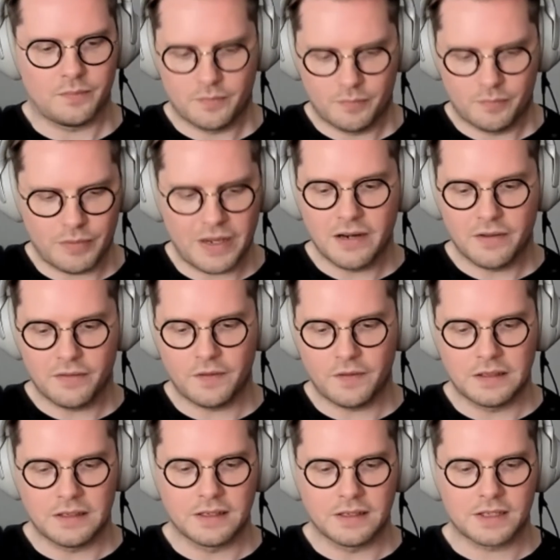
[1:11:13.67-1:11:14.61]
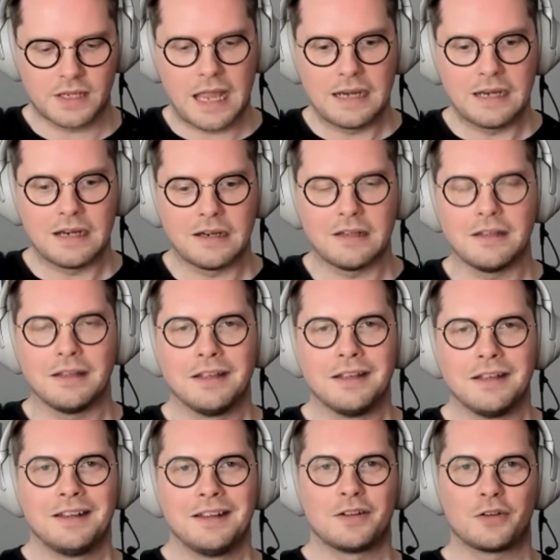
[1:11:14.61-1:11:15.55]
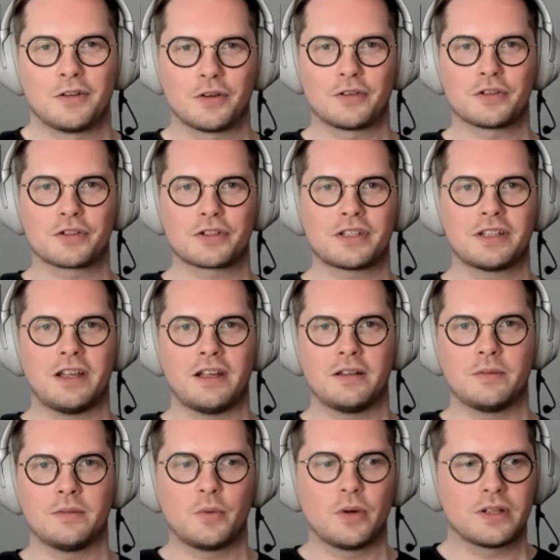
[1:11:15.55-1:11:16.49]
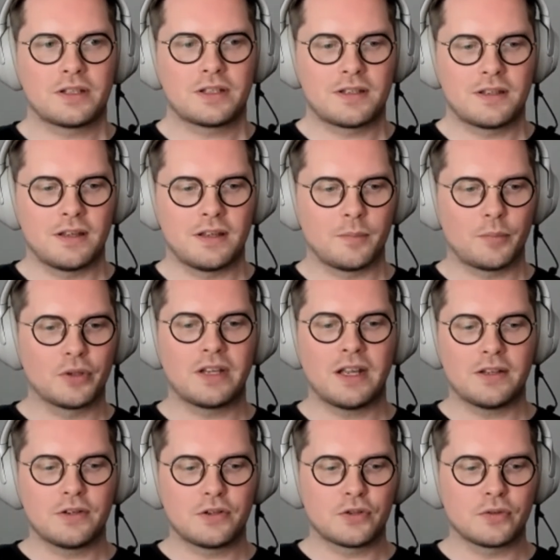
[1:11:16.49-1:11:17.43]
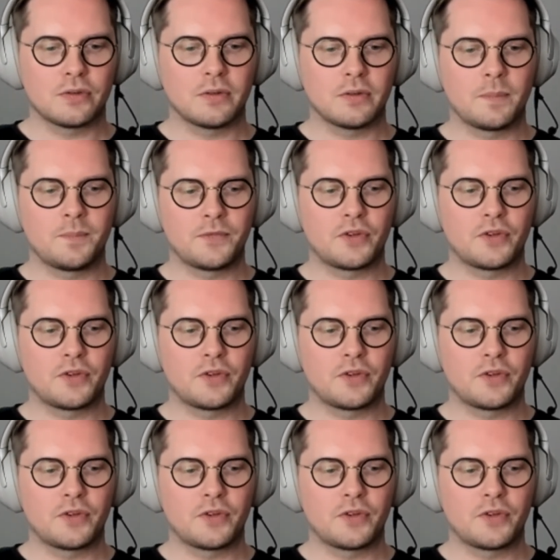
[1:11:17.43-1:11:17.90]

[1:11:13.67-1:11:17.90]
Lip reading: benefit and sanity, to understand what's the potential